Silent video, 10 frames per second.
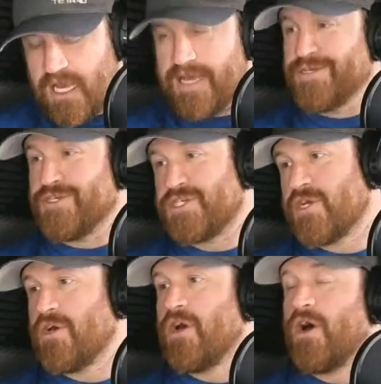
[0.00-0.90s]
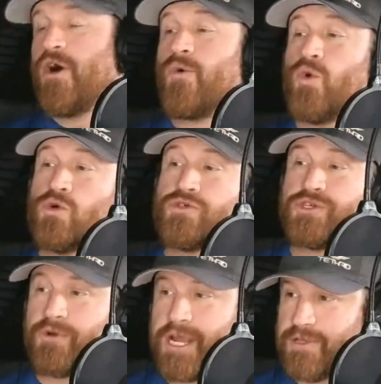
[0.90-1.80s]
is
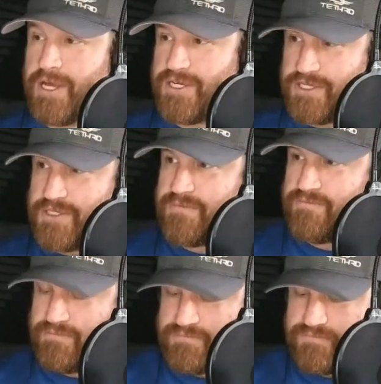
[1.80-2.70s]
rules and regulations.